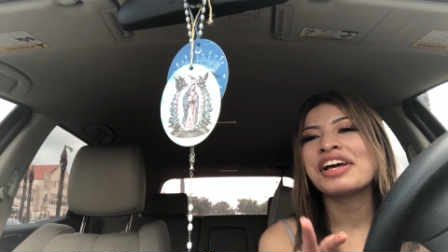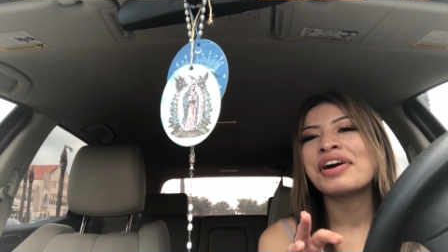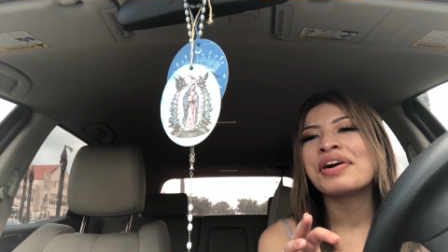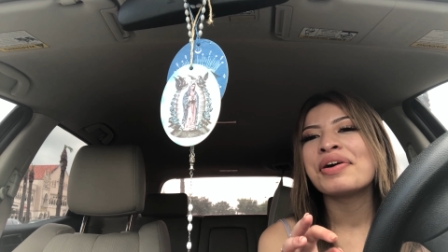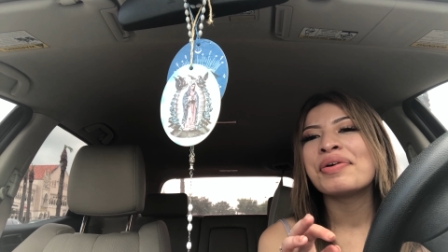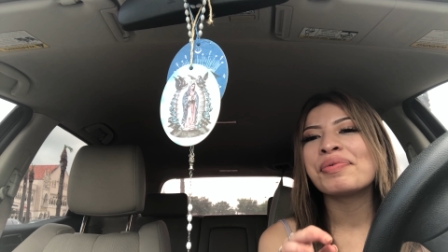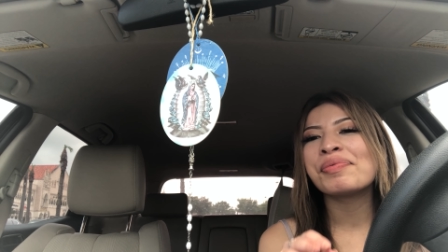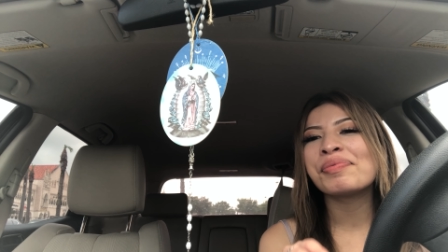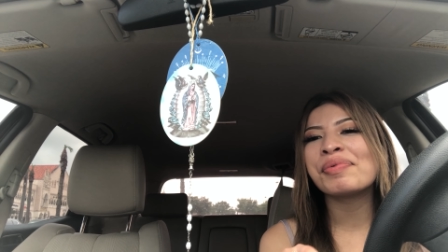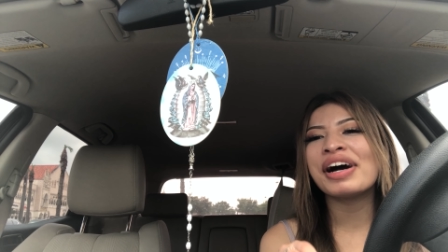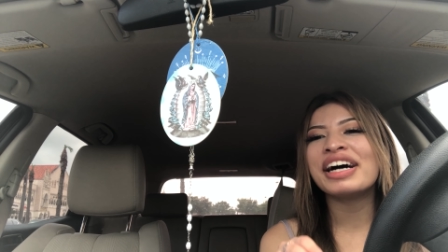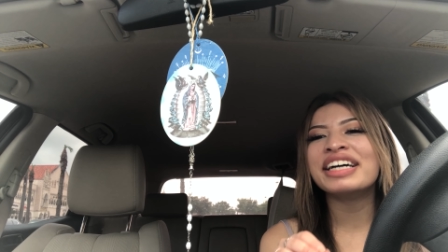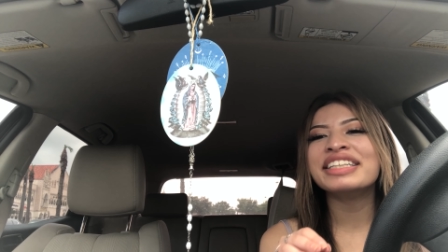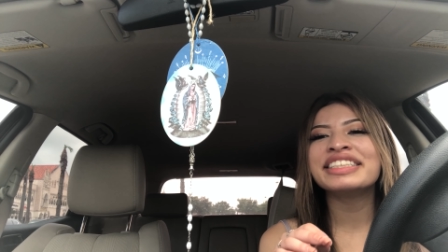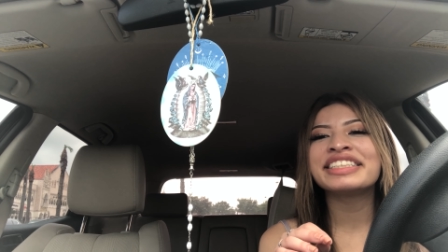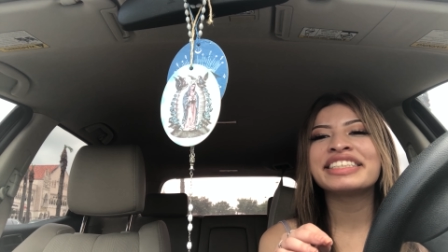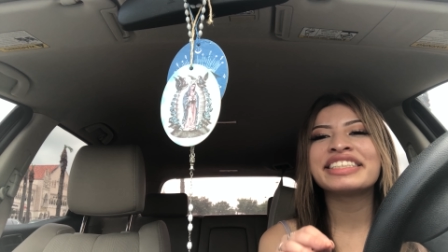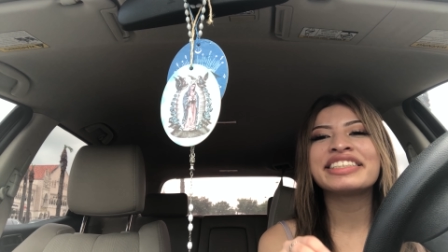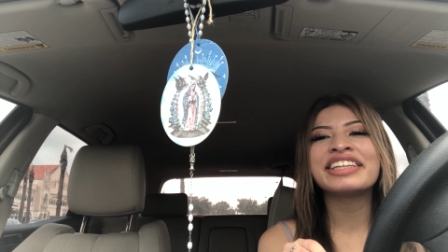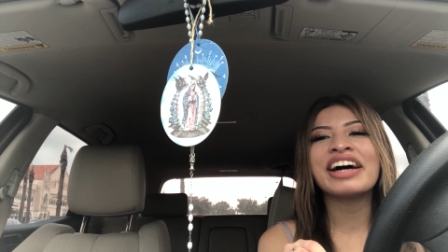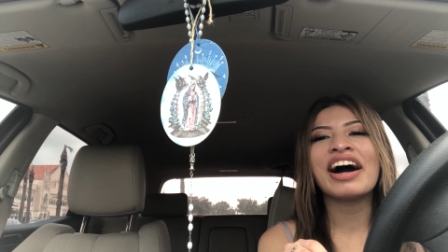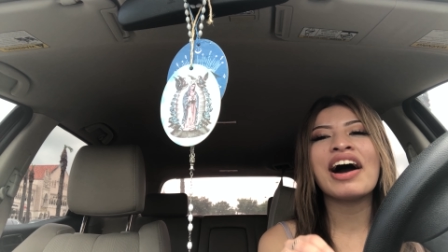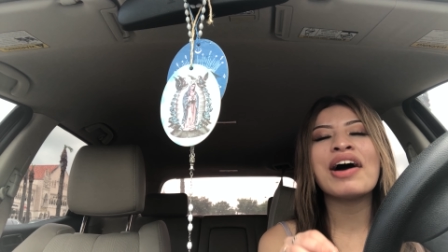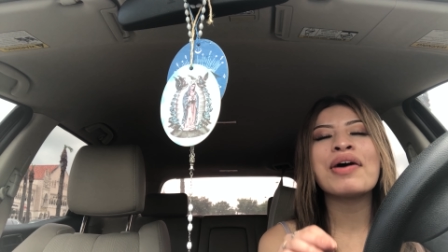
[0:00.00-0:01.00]
One
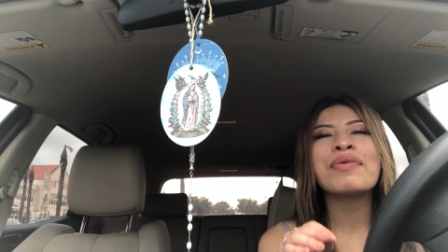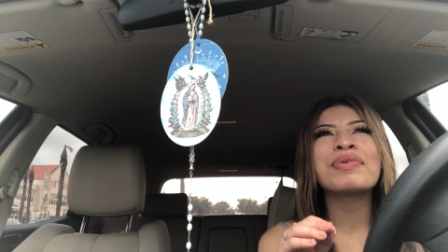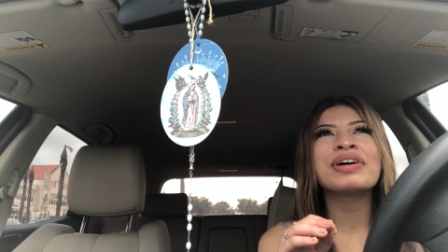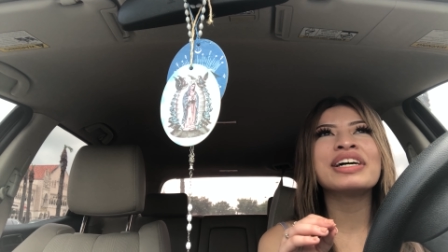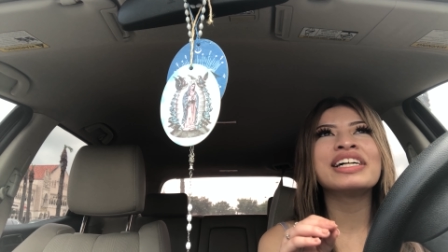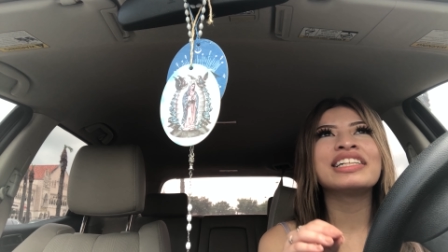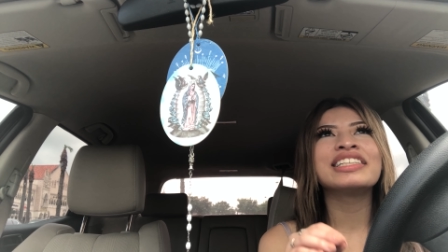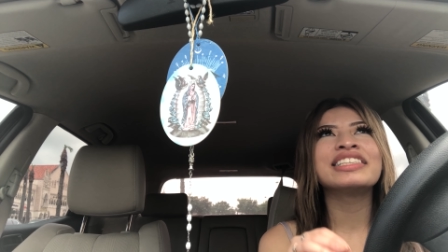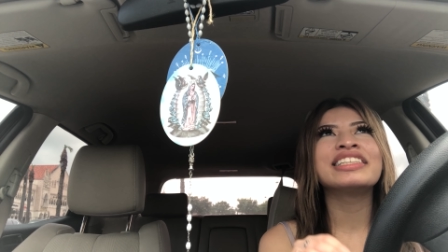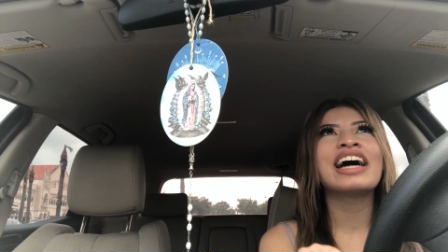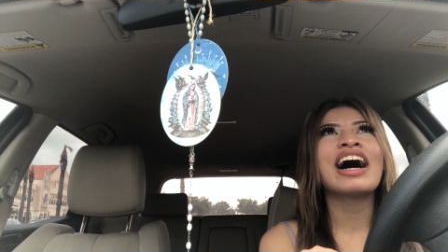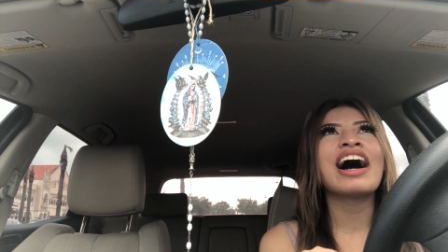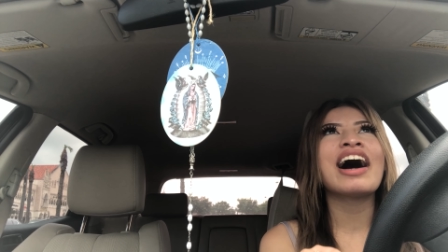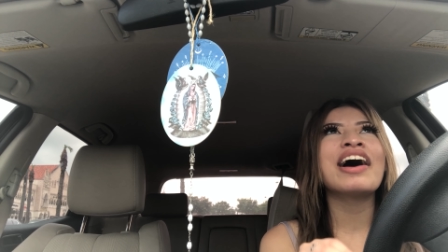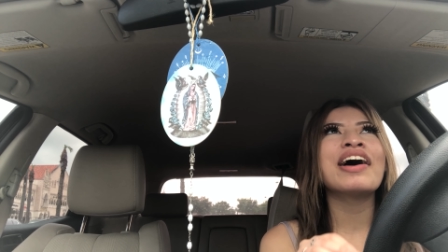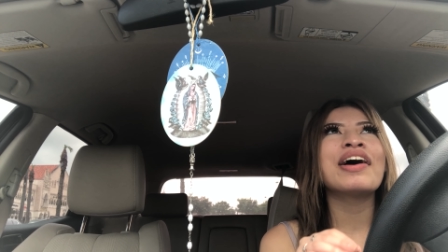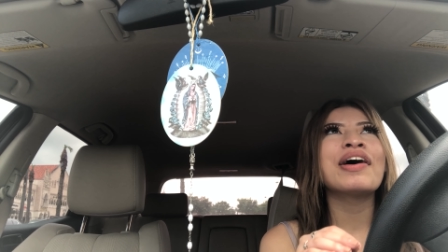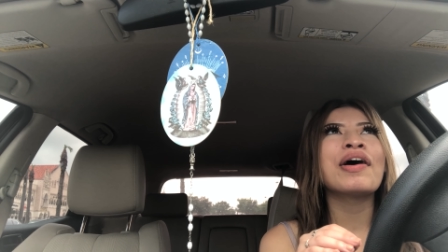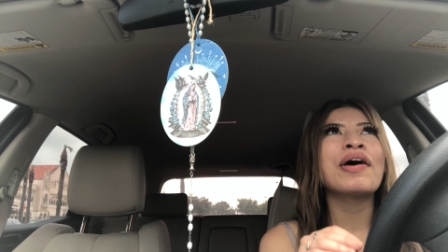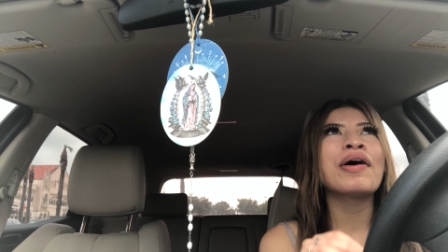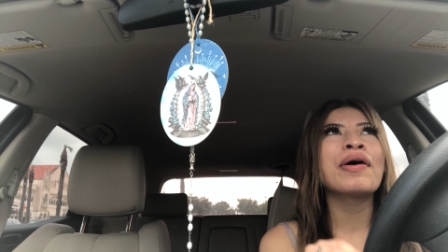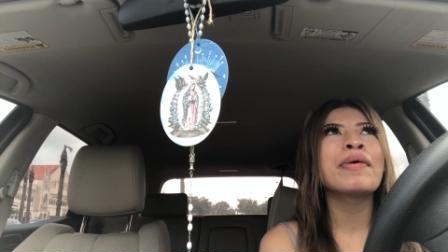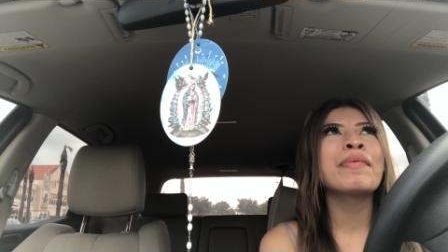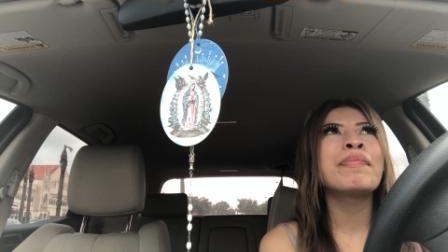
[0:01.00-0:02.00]
stall will not
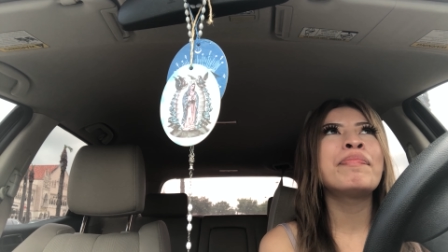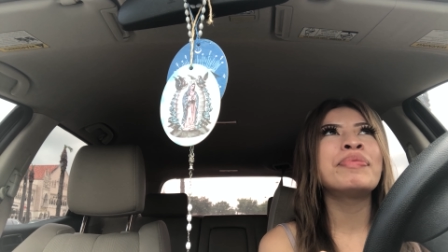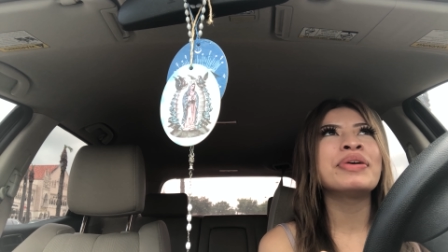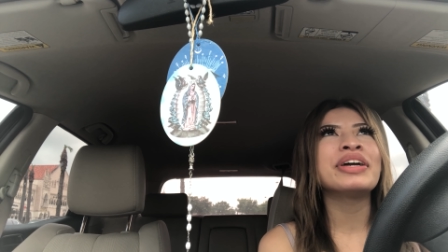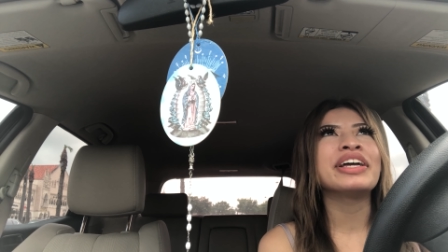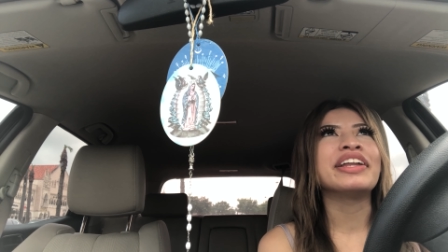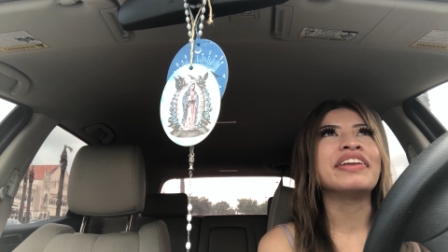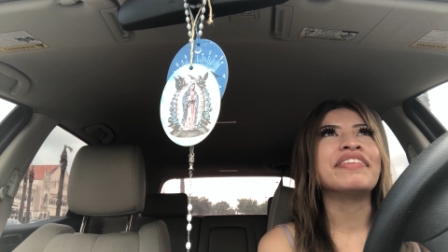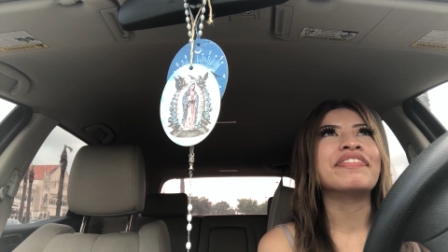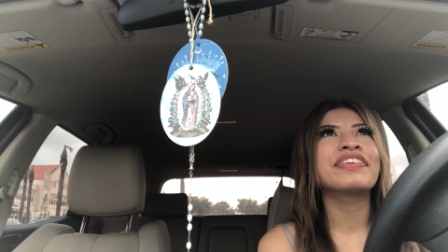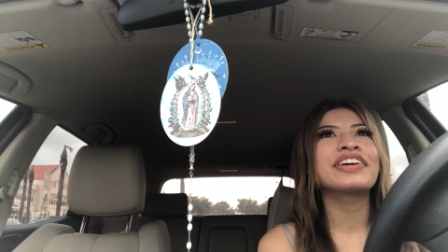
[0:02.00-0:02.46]
open.